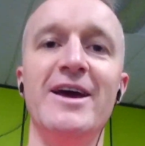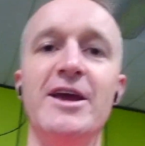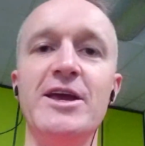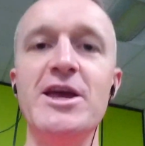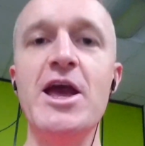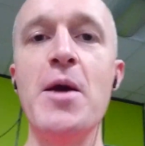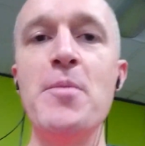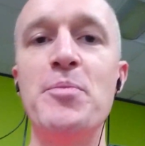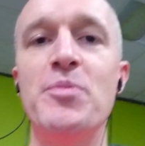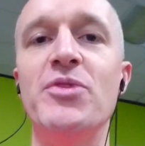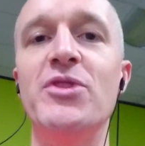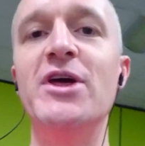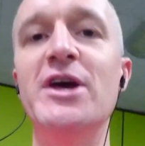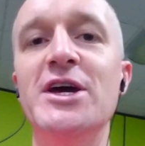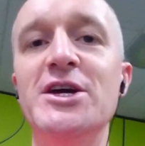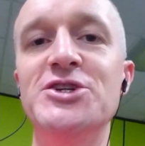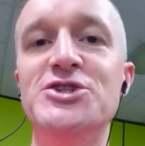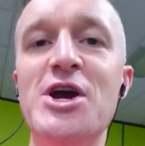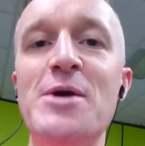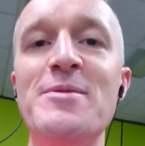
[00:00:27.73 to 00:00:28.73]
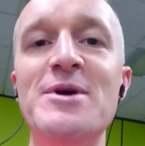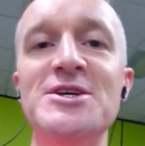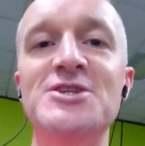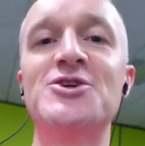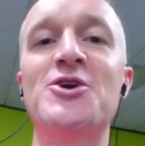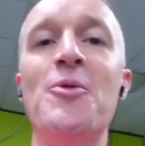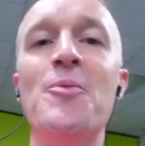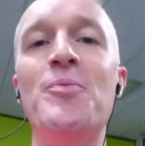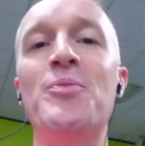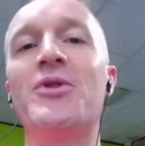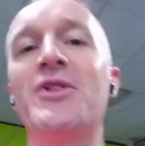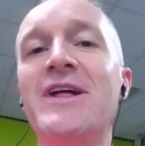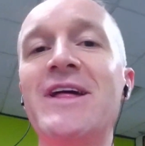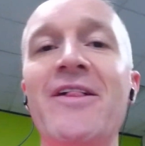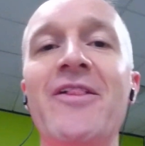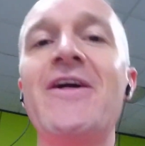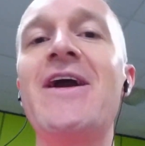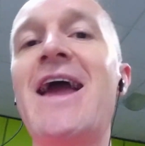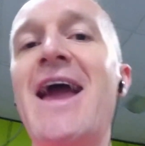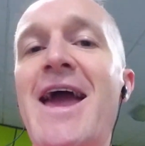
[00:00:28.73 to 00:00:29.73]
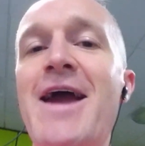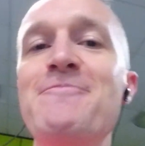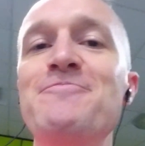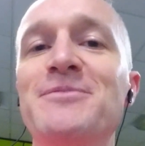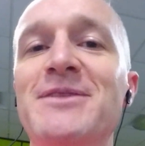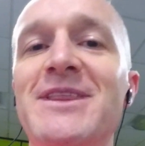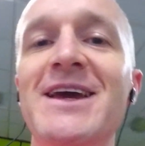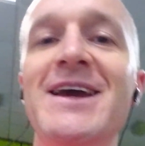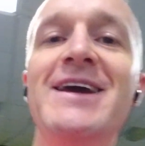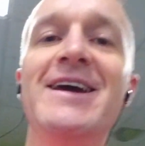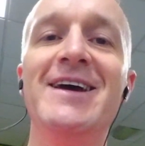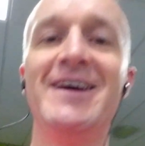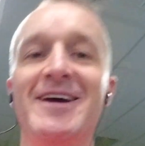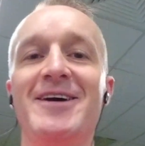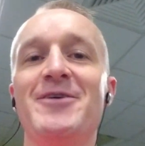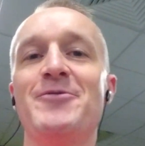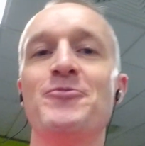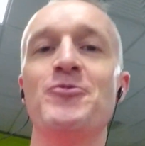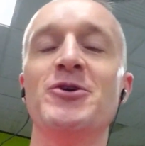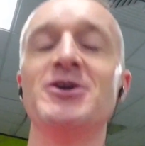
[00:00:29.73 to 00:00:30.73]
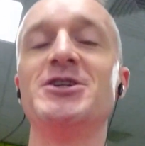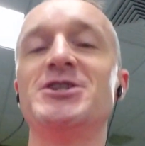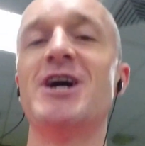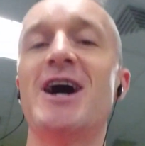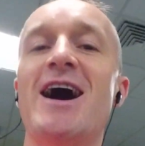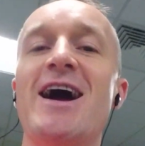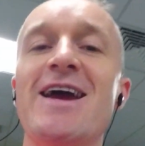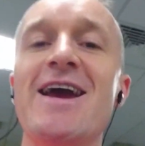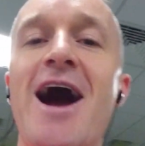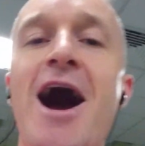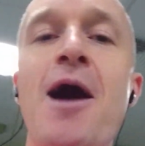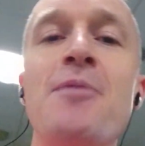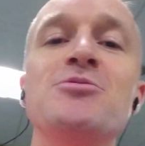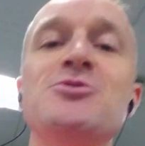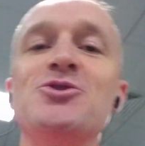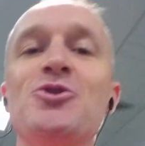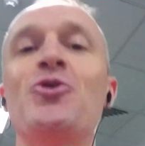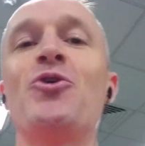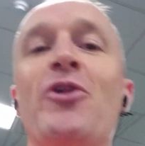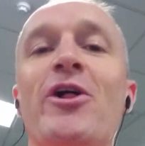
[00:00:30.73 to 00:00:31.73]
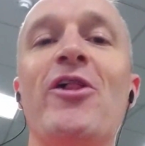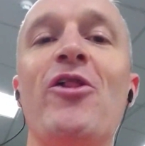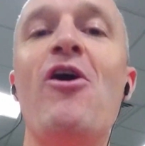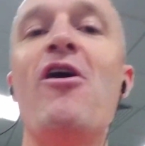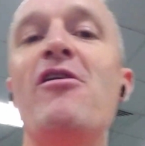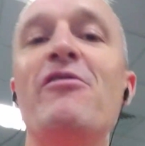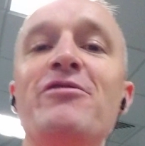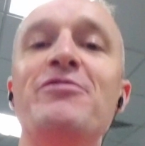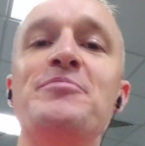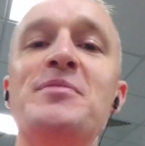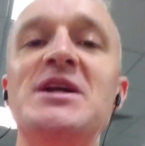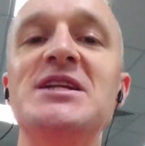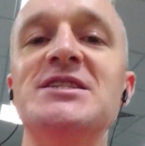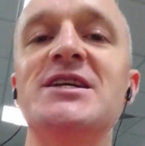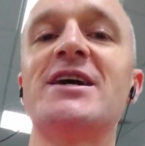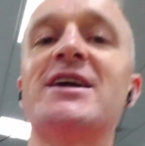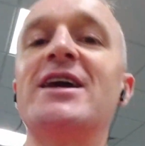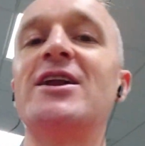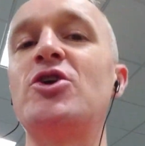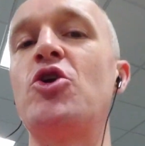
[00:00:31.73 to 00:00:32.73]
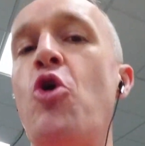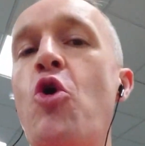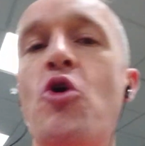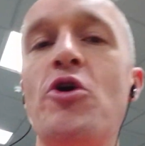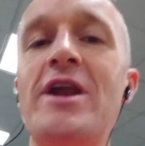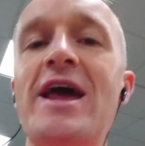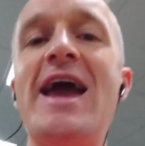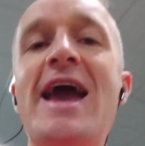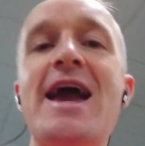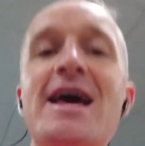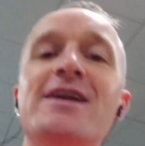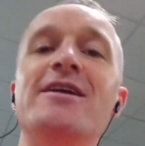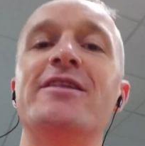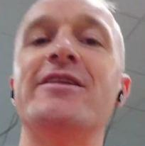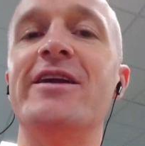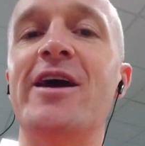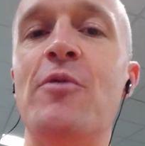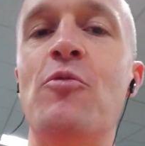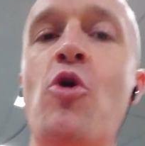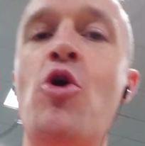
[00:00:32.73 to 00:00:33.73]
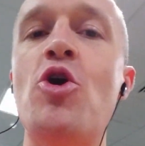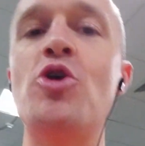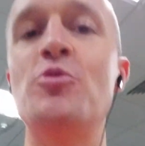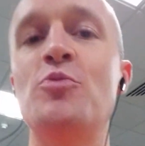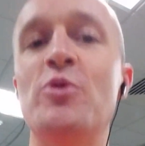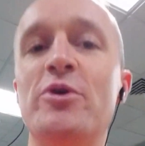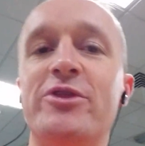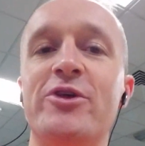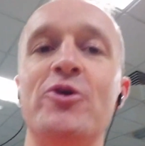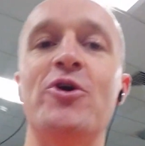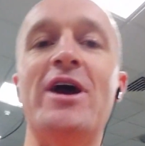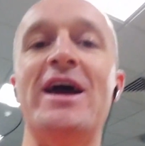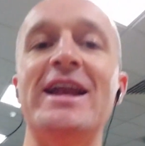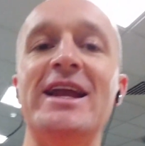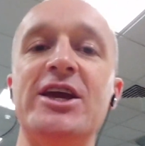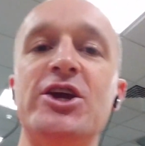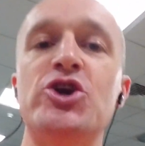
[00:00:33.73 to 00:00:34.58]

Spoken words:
Yep, the gym is completely empty, which I absolutely love. Means I can go on anything I want without any